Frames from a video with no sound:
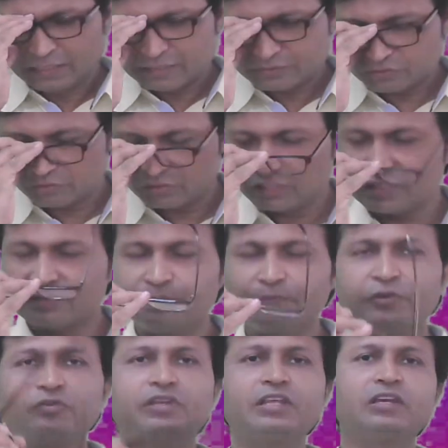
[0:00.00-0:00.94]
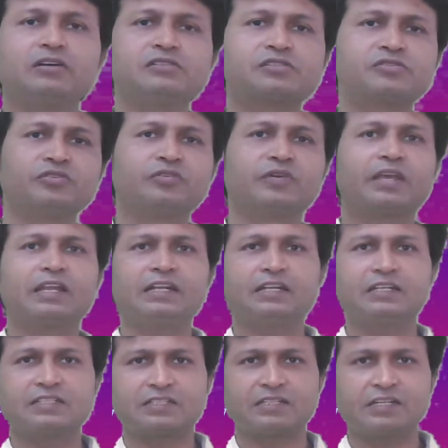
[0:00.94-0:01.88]
So this beauty also you can
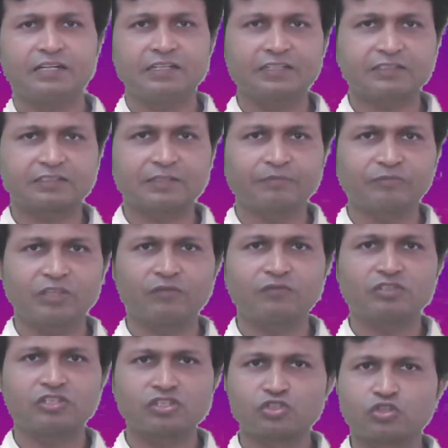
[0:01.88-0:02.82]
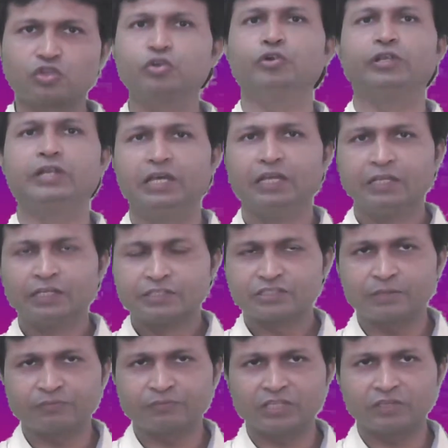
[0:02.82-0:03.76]
understand is something which is good,
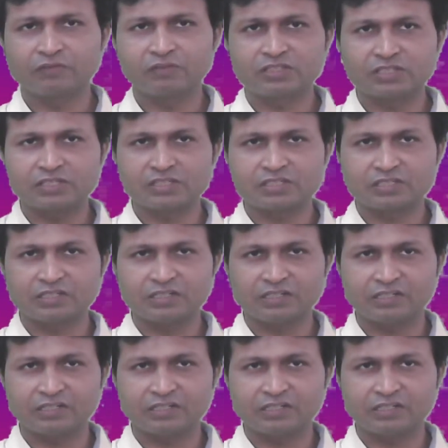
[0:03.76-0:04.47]
something which is